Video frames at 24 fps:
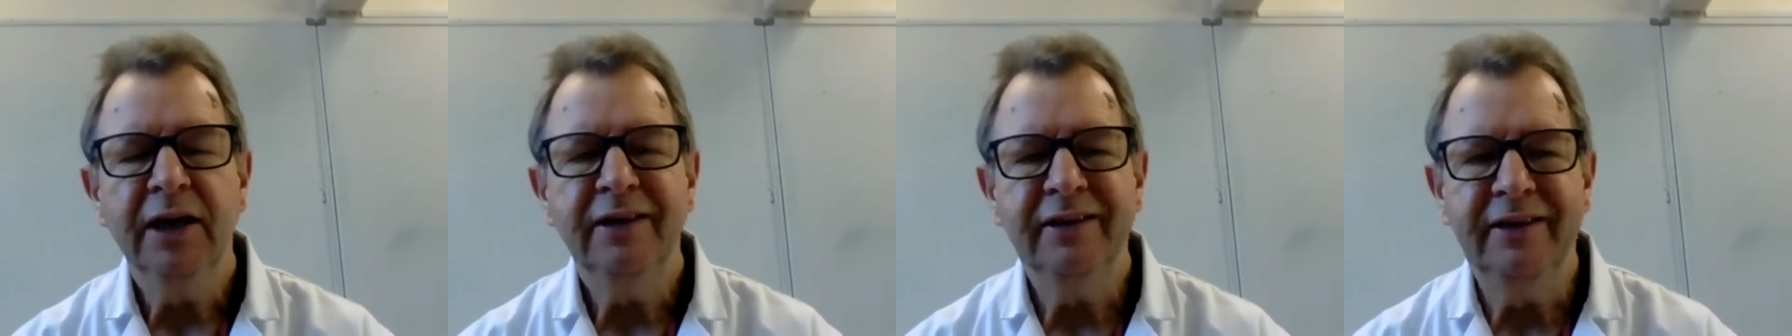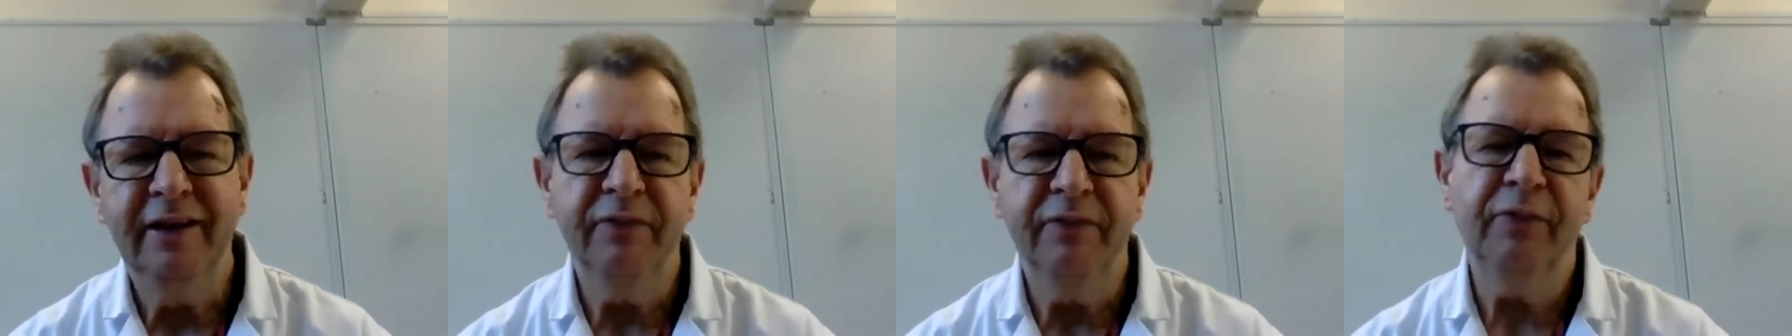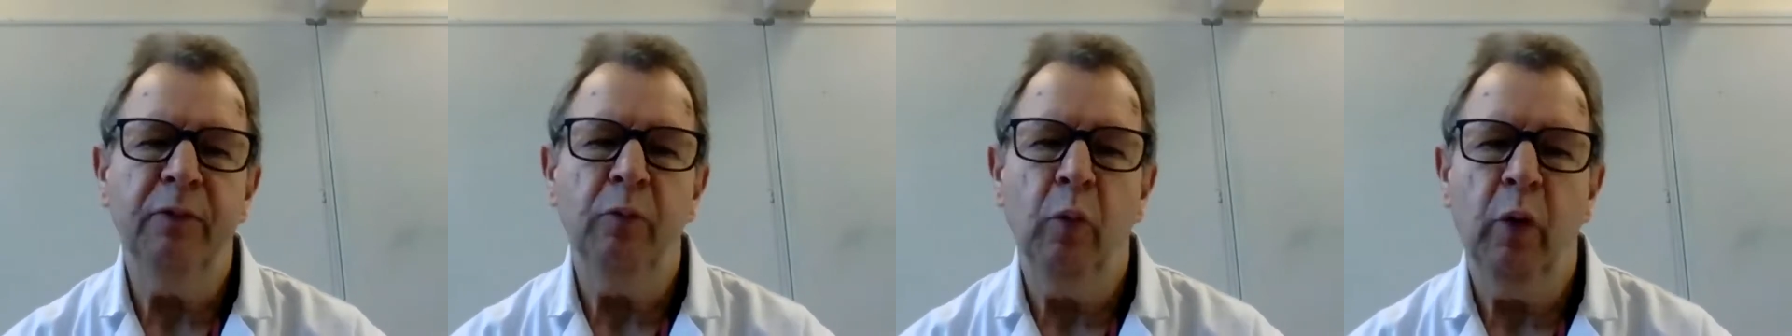
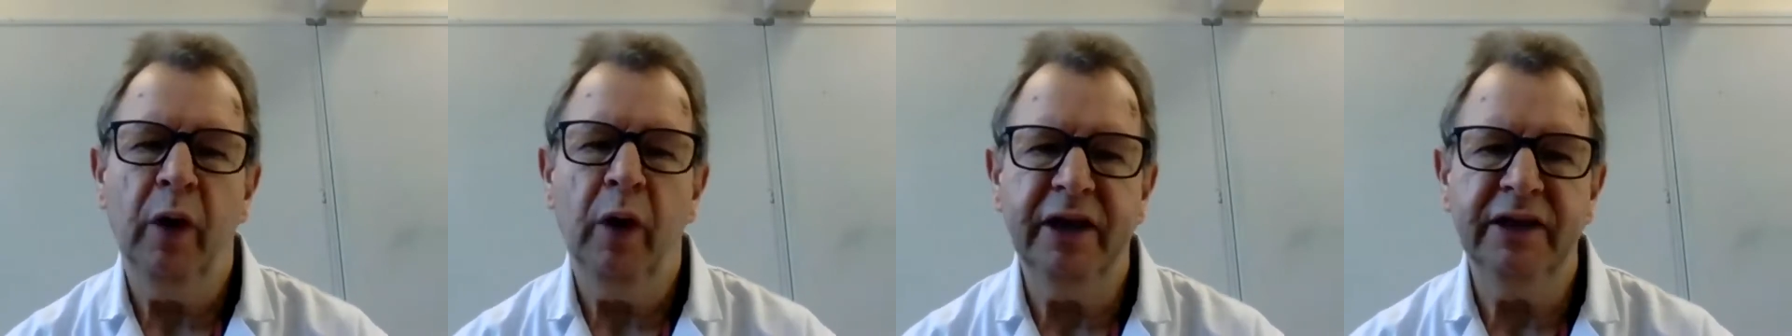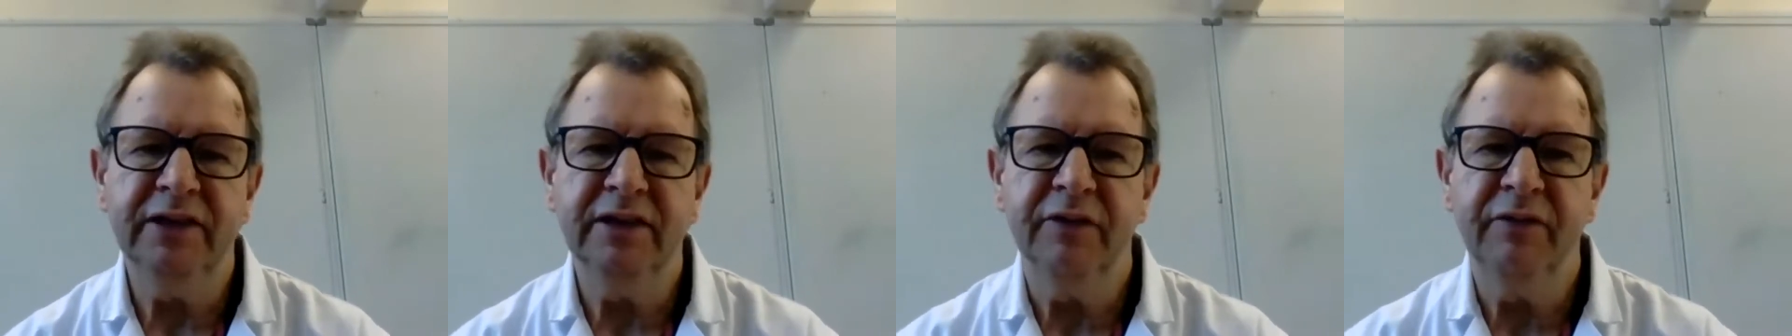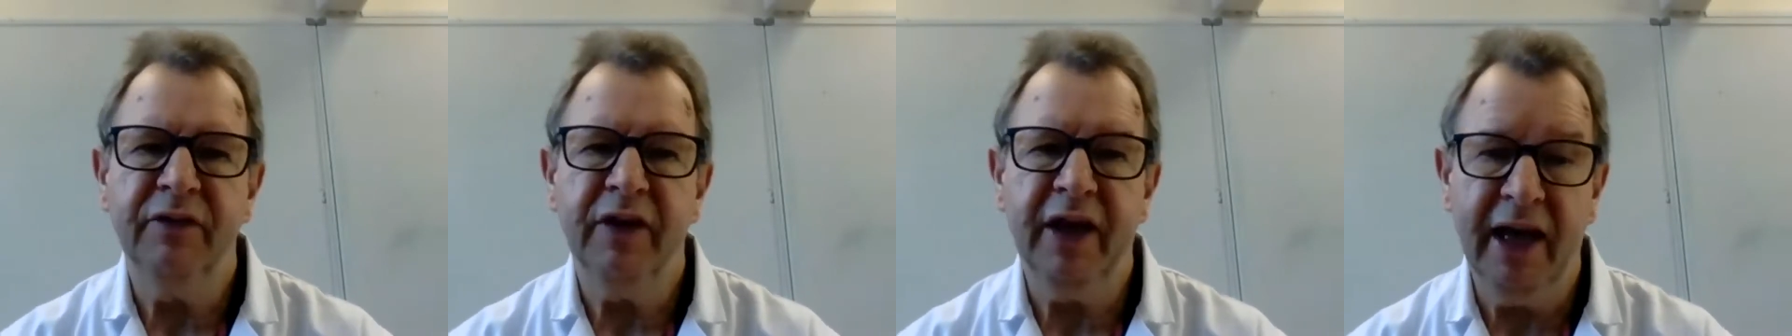different
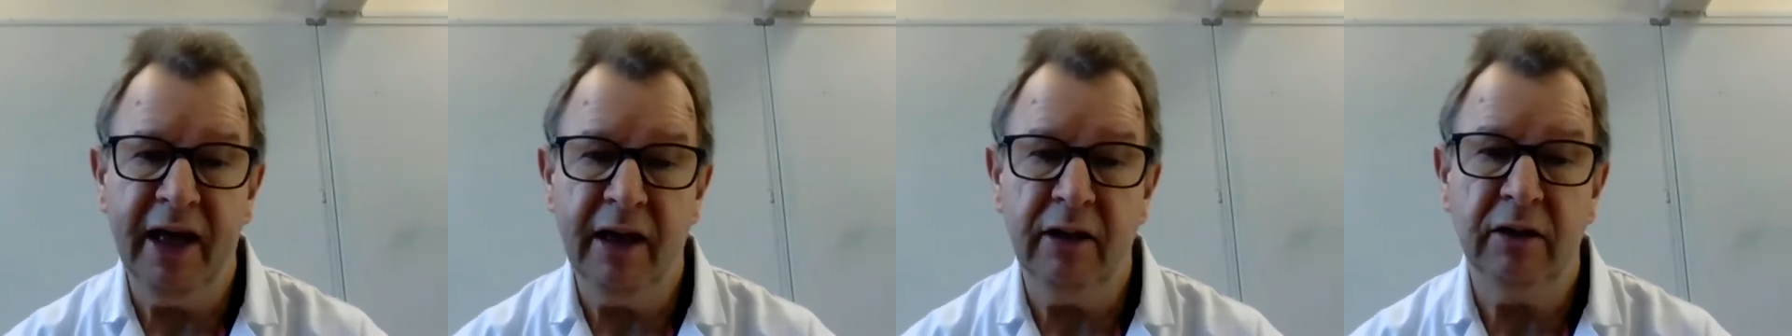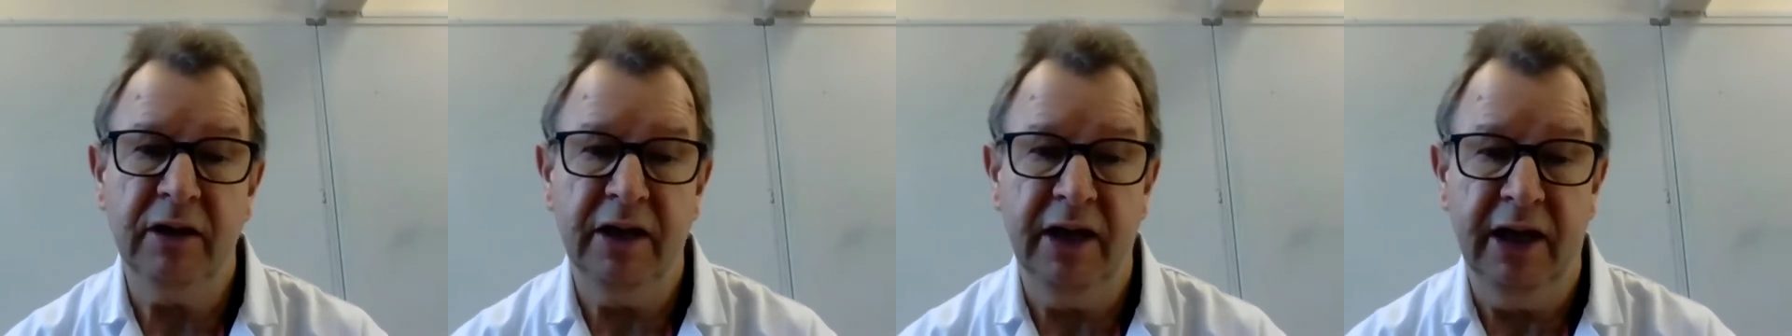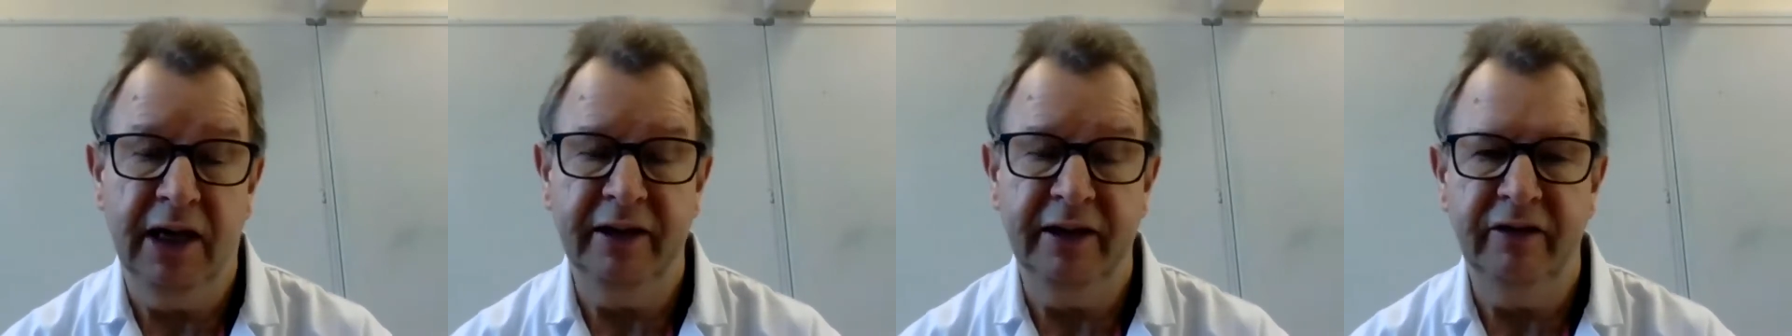ways of
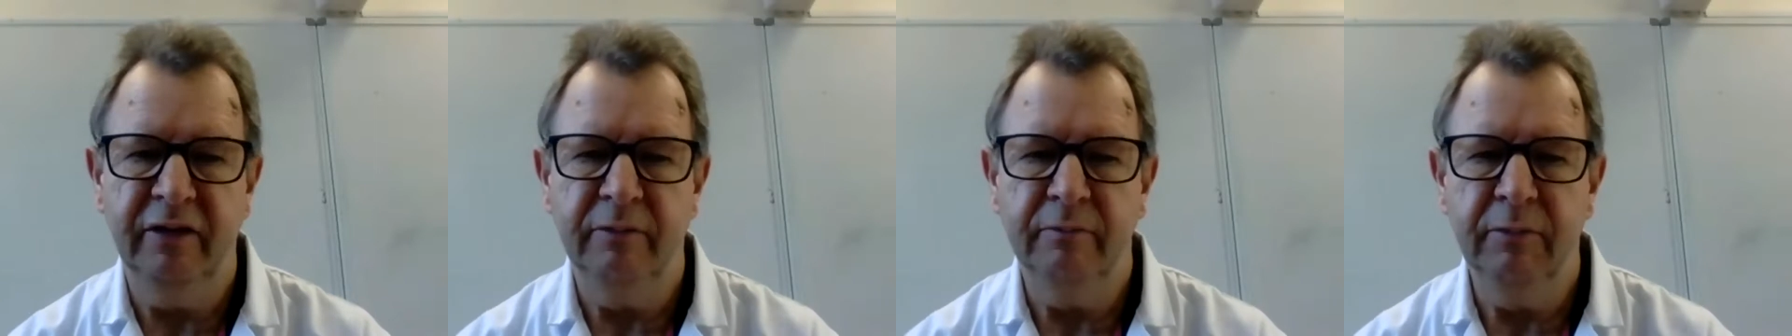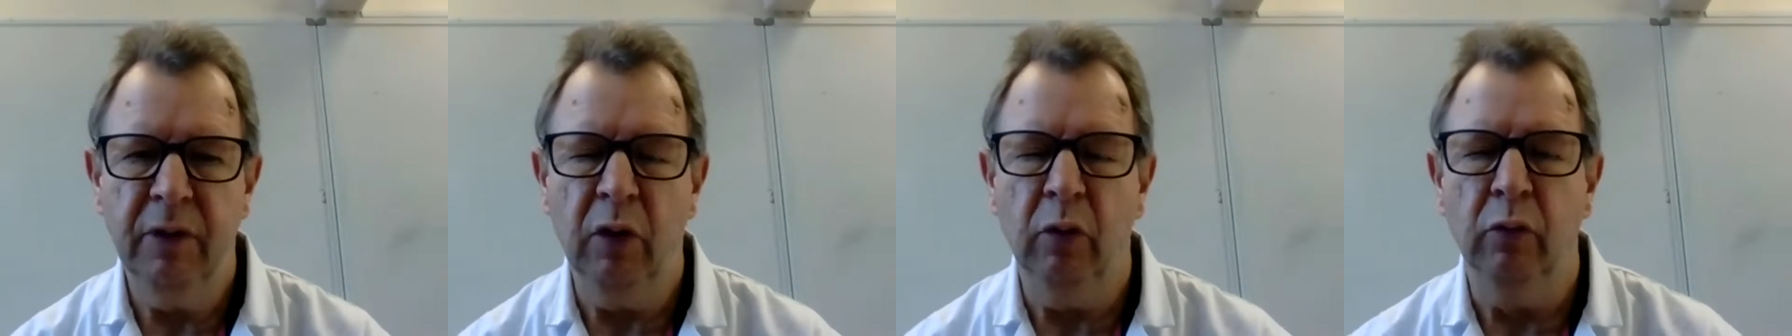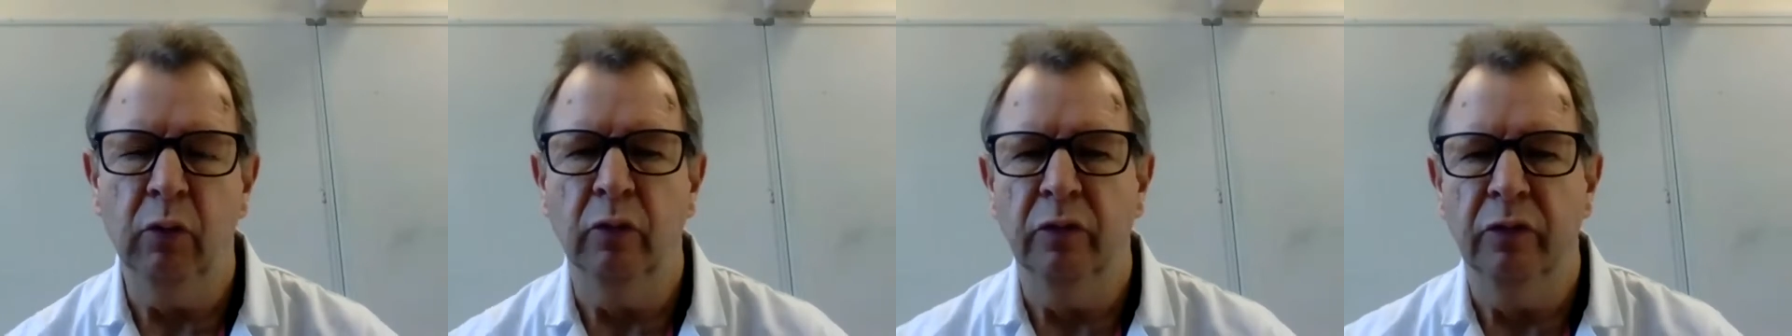calculating
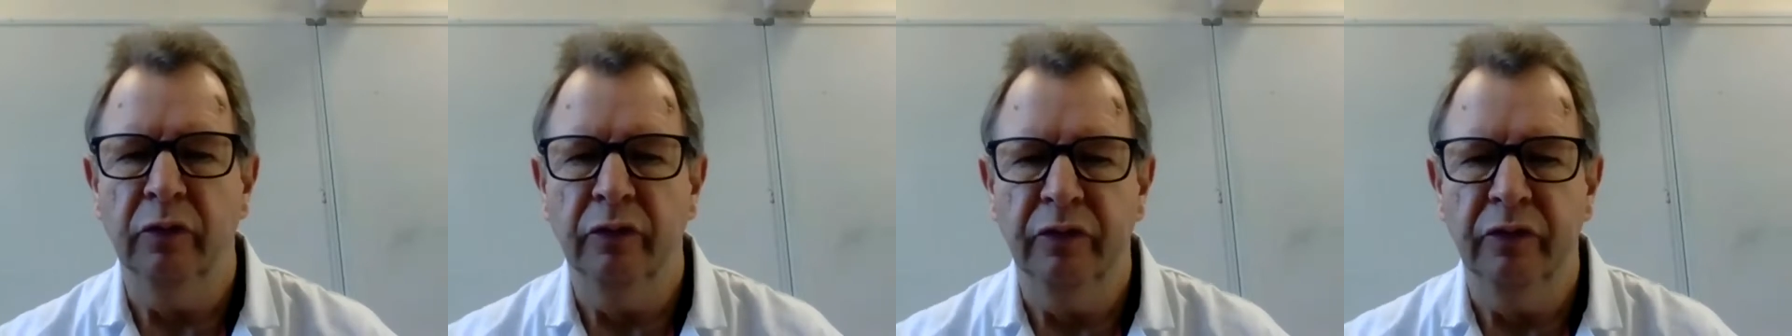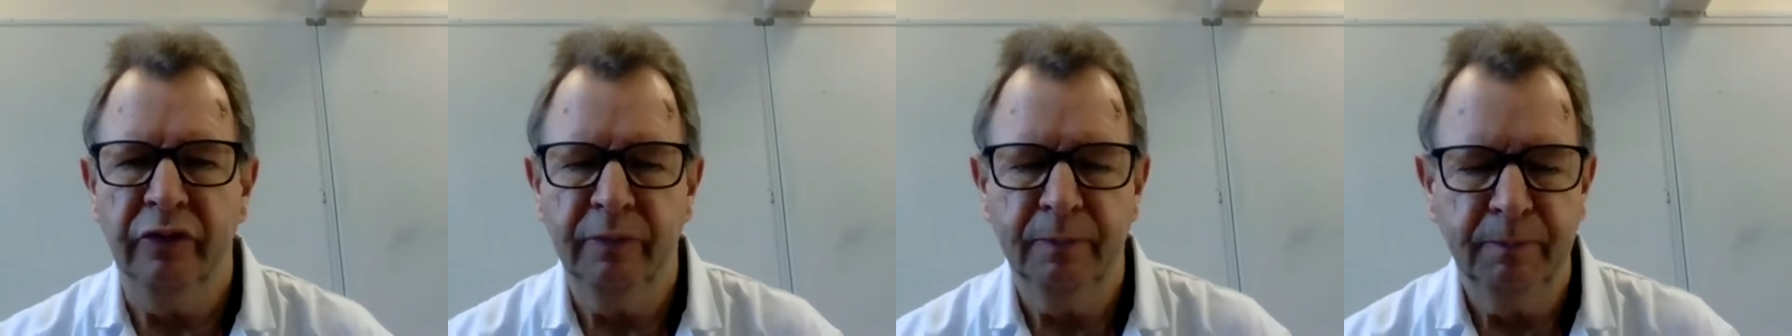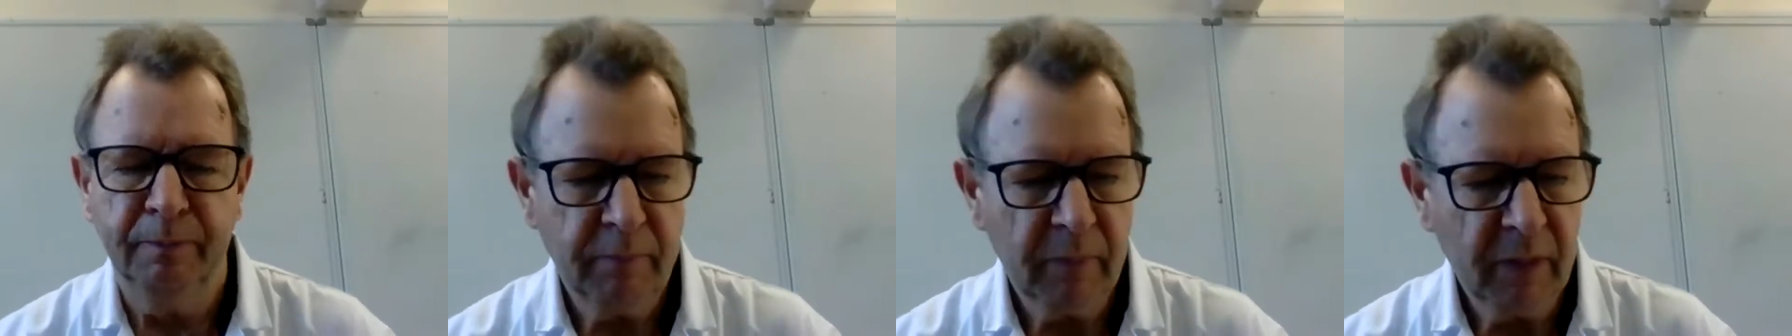
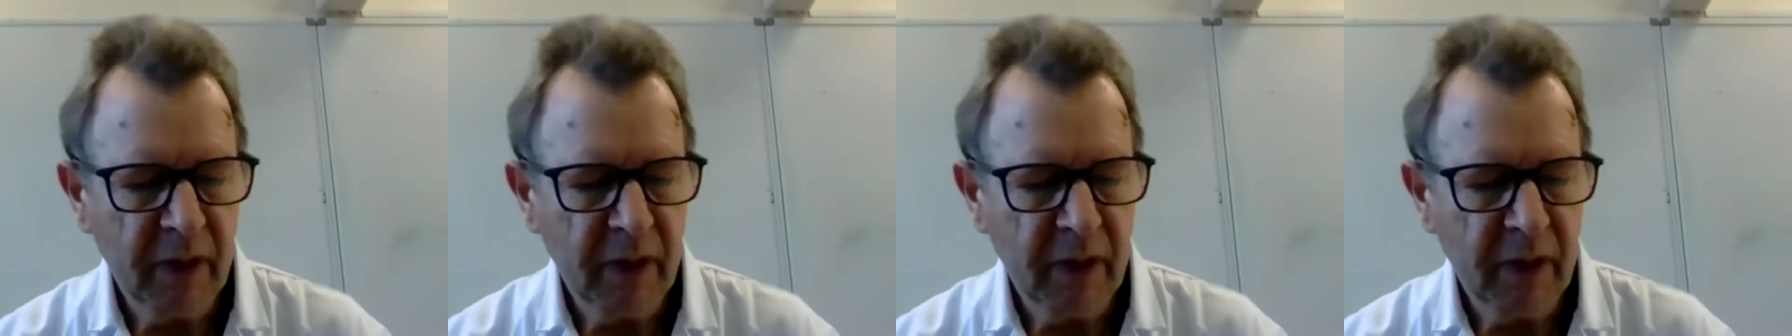moles.